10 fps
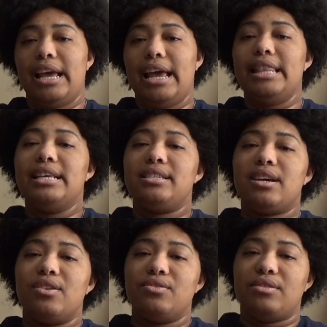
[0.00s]
And this
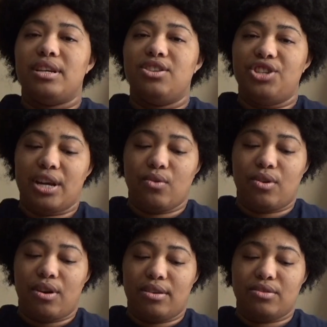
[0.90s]
goes in
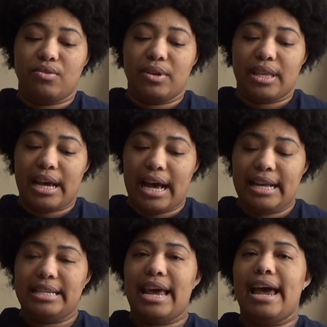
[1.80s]
general also with
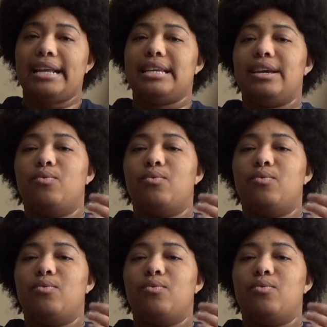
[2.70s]
contact.